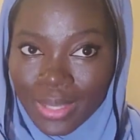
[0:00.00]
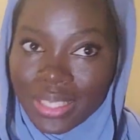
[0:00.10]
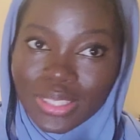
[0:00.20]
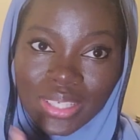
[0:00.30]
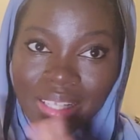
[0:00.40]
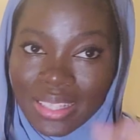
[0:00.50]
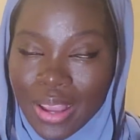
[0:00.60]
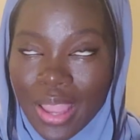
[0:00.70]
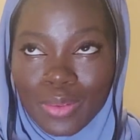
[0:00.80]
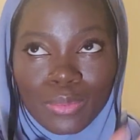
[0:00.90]
Inshallah,
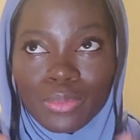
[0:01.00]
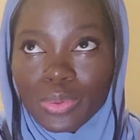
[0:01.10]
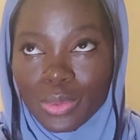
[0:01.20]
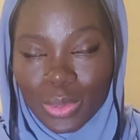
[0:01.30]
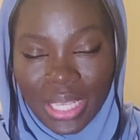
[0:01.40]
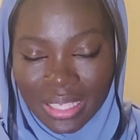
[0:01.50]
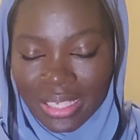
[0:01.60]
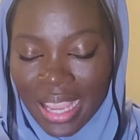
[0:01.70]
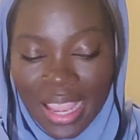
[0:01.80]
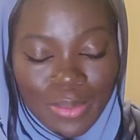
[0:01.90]
I pray.
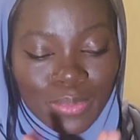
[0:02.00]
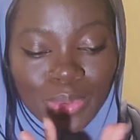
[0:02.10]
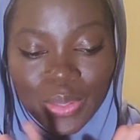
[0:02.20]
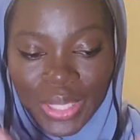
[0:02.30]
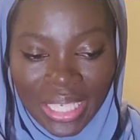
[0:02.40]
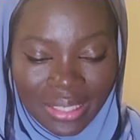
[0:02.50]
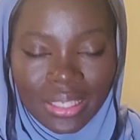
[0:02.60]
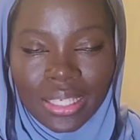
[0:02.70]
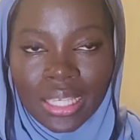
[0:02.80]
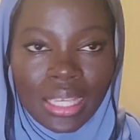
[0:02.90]

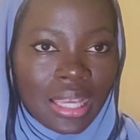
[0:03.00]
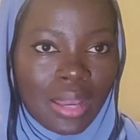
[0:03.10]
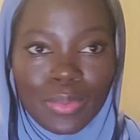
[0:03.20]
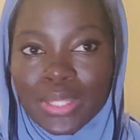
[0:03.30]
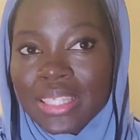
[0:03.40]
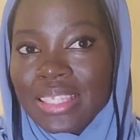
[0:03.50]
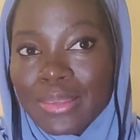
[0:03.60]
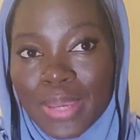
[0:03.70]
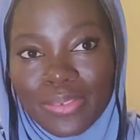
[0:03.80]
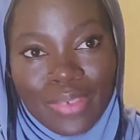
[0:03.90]
I want to see
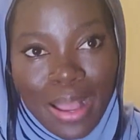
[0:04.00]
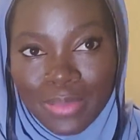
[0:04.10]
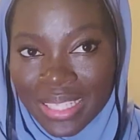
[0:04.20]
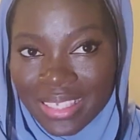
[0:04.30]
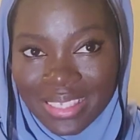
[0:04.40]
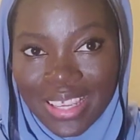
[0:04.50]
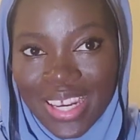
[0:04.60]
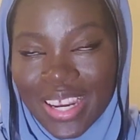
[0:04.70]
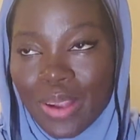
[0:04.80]
my family there.